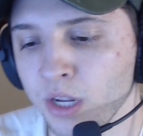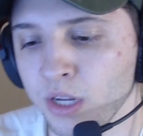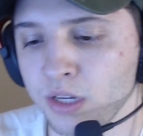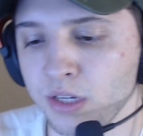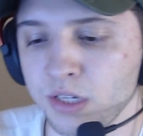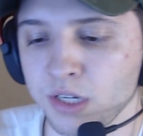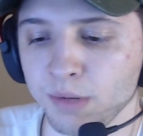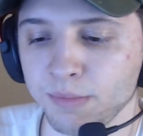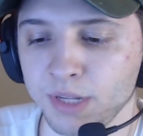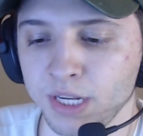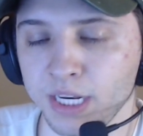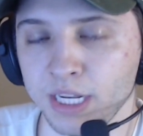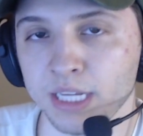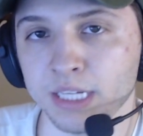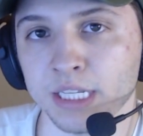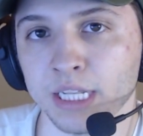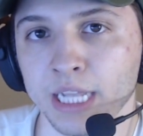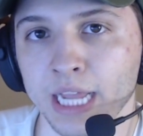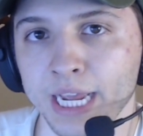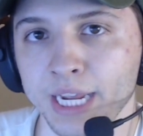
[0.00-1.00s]
something
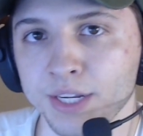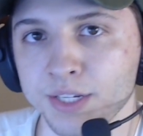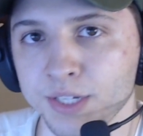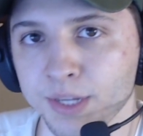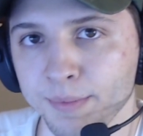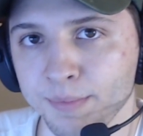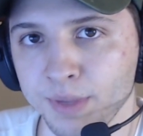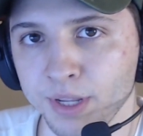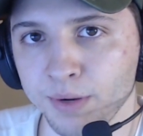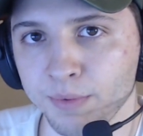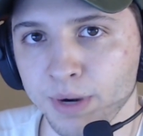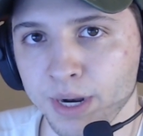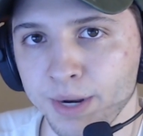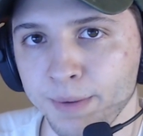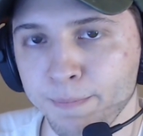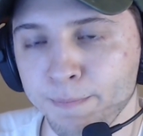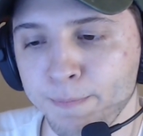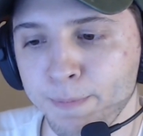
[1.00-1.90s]
is like something, right?